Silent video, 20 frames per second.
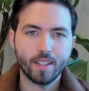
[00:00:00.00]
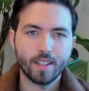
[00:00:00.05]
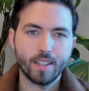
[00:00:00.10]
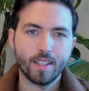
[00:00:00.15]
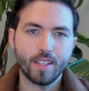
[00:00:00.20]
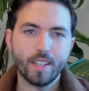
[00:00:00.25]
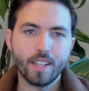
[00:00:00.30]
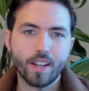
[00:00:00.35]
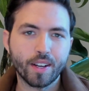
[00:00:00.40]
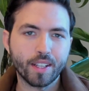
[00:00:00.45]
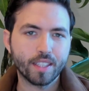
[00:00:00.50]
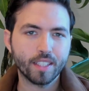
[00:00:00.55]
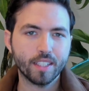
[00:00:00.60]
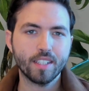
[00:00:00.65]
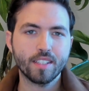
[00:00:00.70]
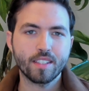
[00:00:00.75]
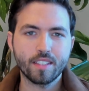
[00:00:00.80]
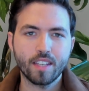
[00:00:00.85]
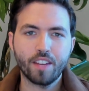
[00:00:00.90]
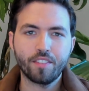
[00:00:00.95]
Now, I think
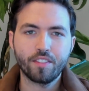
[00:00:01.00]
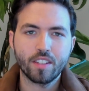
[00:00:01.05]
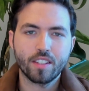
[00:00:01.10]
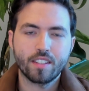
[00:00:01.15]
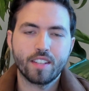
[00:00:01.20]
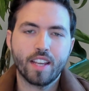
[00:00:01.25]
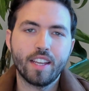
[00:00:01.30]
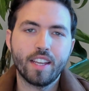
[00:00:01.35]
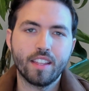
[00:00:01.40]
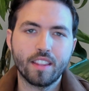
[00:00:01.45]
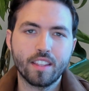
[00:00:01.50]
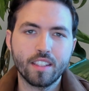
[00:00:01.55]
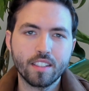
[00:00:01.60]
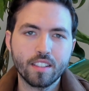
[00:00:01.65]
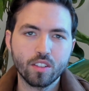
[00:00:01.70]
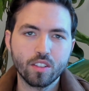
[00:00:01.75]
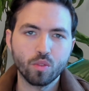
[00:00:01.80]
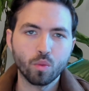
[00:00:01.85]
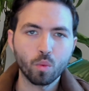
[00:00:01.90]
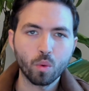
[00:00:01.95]
it's safe to say that this
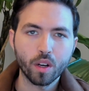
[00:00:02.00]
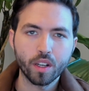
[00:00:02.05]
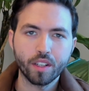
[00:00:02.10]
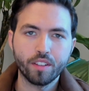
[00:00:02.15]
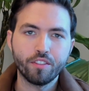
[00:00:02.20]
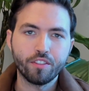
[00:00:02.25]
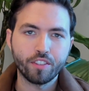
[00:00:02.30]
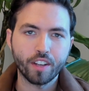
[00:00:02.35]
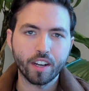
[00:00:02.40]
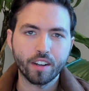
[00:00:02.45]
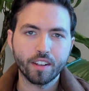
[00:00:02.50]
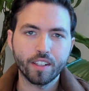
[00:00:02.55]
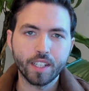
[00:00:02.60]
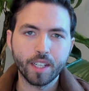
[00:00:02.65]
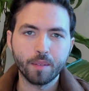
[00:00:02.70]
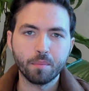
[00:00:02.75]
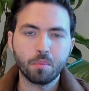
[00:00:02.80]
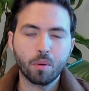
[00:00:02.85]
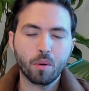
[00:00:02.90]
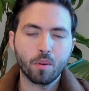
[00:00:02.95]
is one very
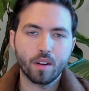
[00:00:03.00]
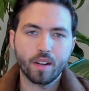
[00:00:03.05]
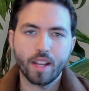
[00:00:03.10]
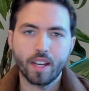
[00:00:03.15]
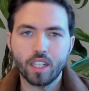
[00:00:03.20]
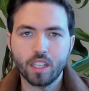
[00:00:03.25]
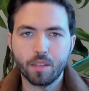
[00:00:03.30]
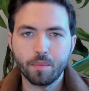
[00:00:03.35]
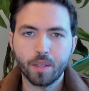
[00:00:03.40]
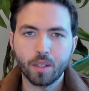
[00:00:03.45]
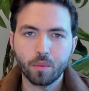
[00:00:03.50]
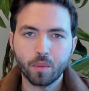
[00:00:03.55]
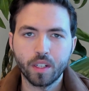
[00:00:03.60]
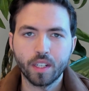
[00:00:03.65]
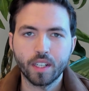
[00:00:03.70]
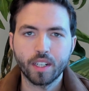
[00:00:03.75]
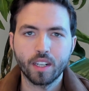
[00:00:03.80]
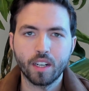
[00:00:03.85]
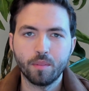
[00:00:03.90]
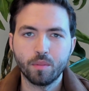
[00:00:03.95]
important element when it
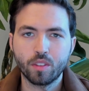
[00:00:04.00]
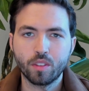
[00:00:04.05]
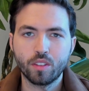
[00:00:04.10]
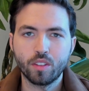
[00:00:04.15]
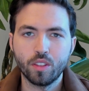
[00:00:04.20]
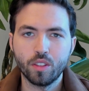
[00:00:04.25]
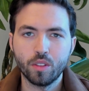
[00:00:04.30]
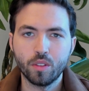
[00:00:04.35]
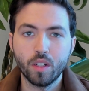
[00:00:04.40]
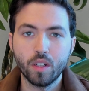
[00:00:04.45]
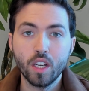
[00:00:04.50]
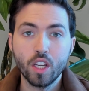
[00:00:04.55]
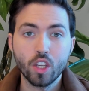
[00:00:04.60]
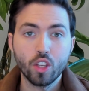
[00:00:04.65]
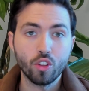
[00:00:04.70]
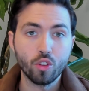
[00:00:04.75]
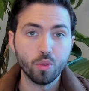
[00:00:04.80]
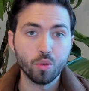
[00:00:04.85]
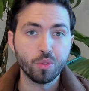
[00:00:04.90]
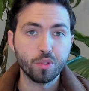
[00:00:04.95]
comes to
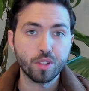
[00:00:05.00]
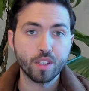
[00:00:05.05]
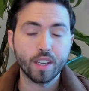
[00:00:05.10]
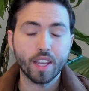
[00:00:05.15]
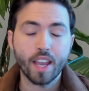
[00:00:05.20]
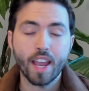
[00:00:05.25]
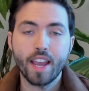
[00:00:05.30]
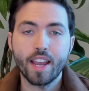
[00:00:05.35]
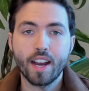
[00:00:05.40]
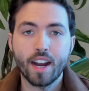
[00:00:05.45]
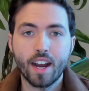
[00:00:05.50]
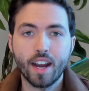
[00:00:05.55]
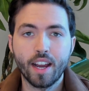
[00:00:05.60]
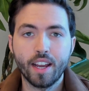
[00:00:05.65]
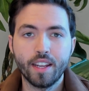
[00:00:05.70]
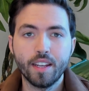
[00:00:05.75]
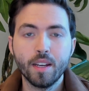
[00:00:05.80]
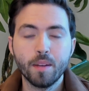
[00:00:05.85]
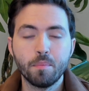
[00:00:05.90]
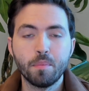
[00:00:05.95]
using AI,
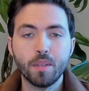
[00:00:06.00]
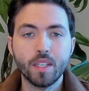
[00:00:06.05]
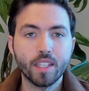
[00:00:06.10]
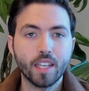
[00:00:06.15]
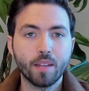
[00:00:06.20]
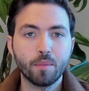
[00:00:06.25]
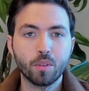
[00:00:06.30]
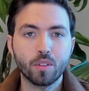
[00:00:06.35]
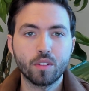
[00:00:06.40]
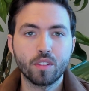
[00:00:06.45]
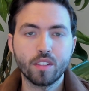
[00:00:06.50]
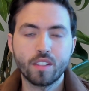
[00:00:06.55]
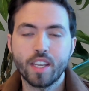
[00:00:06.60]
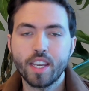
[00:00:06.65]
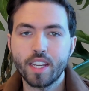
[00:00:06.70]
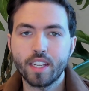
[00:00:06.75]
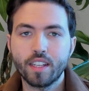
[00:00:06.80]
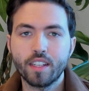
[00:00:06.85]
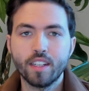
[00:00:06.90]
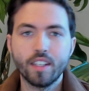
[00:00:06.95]
being able to
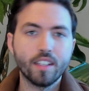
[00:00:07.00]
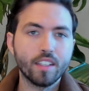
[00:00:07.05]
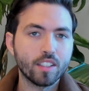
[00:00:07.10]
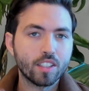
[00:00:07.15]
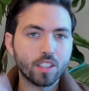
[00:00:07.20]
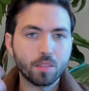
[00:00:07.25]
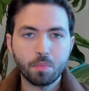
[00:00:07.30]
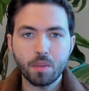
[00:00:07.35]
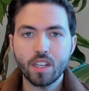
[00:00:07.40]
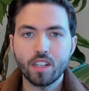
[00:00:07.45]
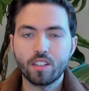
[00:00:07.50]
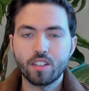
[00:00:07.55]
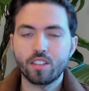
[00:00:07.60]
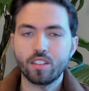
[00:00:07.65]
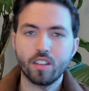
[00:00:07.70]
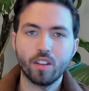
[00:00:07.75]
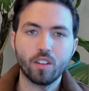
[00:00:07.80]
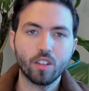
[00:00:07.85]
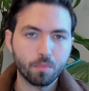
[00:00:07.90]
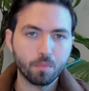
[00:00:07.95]
take speech,
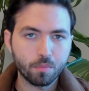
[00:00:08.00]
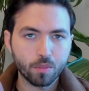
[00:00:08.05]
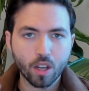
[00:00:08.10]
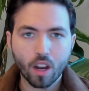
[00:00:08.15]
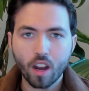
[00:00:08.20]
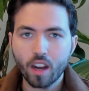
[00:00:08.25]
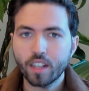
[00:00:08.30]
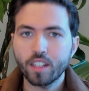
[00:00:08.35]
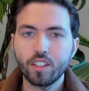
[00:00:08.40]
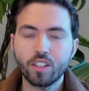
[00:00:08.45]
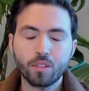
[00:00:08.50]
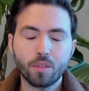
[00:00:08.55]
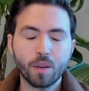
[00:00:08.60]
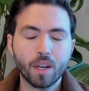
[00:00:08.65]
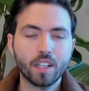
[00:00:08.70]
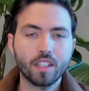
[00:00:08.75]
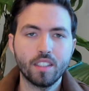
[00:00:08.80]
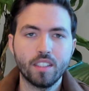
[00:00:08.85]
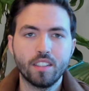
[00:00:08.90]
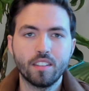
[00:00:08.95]
talking
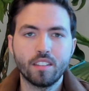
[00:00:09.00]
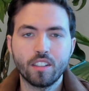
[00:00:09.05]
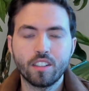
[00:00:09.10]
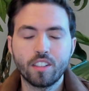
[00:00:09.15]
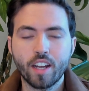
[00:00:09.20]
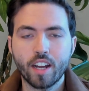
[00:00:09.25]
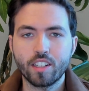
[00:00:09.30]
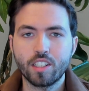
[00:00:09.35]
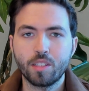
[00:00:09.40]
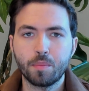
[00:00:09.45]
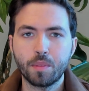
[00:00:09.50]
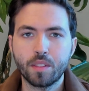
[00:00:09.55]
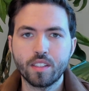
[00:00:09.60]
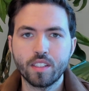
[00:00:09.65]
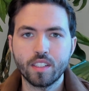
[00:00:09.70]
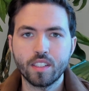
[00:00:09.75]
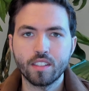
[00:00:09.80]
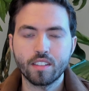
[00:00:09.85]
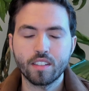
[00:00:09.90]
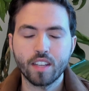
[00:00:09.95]
directly into ChatGPT
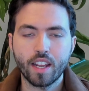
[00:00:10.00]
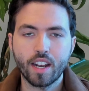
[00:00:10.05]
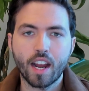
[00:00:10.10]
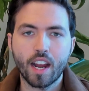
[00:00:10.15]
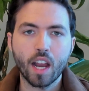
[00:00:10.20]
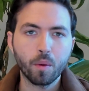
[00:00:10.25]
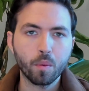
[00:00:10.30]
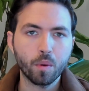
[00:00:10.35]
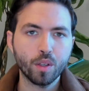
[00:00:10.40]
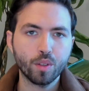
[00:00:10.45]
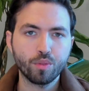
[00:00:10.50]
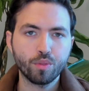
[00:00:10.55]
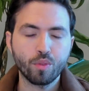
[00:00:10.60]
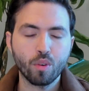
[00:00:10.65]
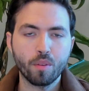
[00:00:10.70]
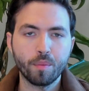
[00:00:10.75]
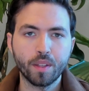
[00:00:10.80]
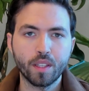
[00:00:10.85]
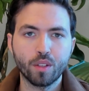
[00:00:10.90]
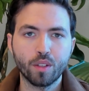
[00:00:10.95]
and saying, I want a
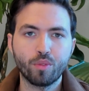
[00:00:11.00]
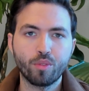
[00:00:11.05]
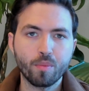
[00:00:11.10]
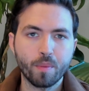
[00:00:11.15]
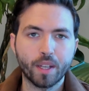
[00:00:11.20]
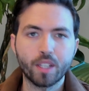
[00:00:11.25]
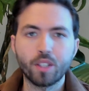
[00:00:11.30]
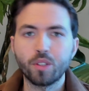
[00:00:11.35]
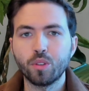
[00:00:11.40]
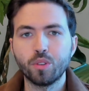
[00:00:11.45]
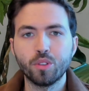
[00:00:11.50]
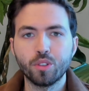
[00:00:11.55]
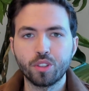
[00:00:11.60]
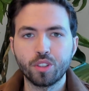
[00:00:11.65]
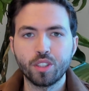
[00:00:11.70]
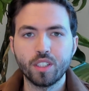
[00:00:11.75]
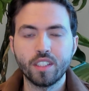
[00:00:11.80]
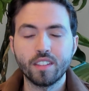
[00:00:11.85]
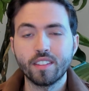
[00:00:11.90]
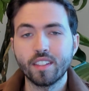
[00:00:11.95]
formula for my Google
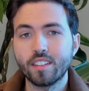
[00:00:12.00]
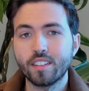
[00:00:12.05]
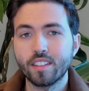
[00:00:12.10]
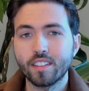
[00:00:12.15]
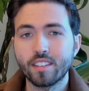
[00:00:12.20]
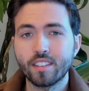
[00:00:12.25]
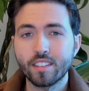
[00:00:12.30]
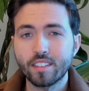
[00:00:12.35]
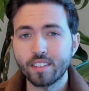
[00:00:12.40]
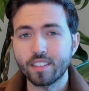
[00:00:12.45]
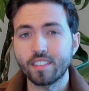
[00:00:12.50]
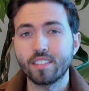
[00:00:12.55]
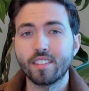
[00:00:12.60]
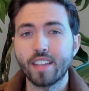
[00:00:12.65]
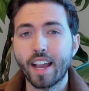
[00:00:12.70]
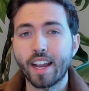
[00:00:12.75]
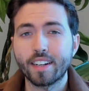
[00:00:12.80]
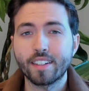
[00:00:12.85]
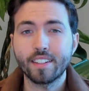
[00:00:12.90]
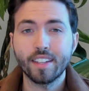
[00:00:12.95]
Sheet that does this
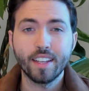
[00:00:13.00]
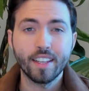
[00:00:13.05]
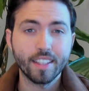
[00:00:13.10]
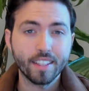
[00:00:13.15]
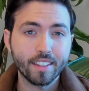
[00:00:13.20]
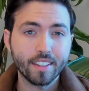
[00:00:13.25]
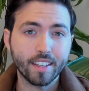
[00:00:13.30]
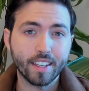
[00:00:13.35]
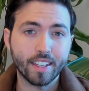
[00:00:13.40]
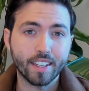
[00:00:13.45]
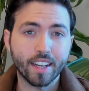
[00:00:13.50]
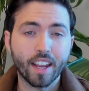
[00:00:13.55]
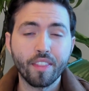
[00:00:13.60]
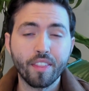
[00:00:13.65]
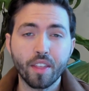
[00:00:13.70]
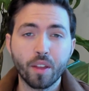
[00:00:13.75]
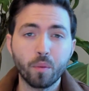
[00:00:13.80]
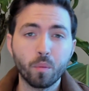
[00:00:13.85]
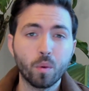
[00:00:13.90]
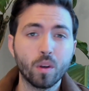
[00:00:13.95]
exact thing. And
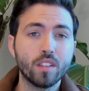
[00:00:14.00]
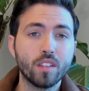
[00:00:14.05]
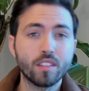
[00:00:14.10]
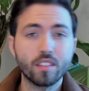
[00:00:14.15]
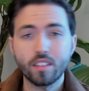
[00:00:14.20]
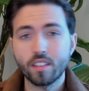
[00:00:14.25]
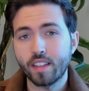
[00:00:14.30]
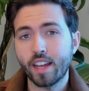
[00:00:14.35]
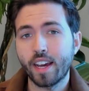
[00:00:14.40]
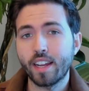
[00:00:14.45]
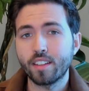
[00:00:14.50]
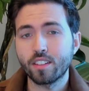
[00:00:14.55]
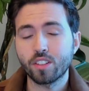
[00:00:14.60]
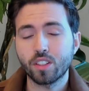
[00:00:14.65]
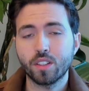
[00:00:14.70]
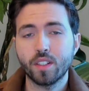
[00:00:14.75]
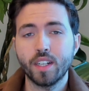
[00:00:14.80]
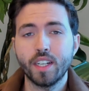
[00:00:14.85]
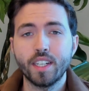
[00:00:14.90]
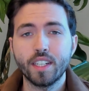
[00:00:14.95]
then once that is
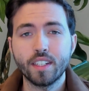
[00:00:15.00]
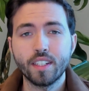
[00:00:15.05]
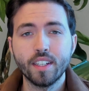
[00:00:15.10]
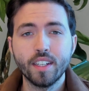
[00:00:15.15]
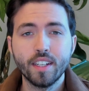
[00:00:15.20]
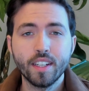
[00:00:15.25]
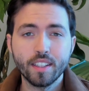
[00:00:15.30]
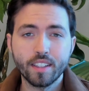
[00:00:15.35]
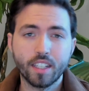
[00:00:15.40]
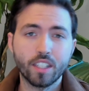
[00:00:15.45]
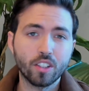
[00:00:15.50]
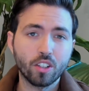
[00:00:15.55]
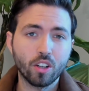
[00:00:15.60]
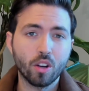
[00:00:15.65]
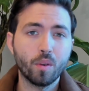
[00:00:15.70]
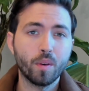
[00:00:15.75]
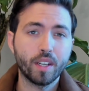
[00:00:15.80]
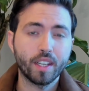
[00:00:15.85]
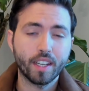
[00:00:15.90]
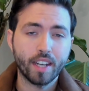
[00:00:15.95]
created, then
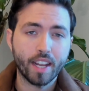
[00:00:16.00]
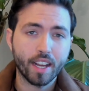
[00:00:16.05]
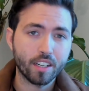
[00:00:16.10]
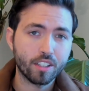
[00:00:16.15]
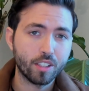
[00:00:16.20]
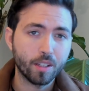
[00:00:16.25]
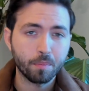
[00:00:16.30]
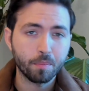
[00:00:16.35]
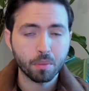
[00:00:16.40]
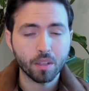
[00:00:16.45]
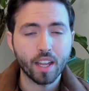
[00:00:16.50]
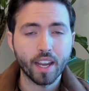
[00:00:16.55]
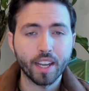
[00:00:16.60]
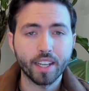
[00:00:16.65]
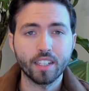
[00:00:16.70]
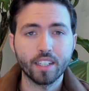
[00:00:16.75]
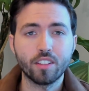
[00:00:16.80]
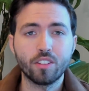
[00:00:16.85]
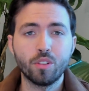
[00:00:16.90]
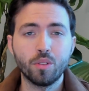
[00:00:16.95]
going and actually applying
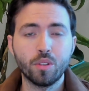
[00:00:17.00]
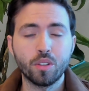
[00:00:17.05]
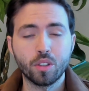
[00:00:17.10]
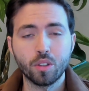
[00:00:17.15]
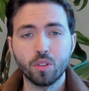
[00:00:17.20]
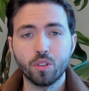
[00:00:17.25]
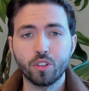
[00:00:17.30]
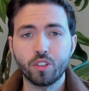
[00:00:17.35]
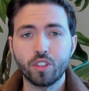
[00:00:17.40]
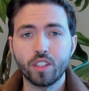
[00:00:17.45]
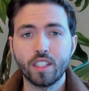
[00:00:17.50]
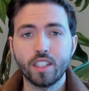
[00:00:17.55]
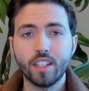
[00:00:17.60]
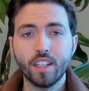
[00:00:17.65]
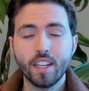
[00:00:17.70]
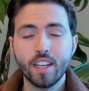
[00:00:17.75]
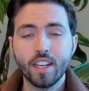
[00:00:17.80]
it to a Google Sheet.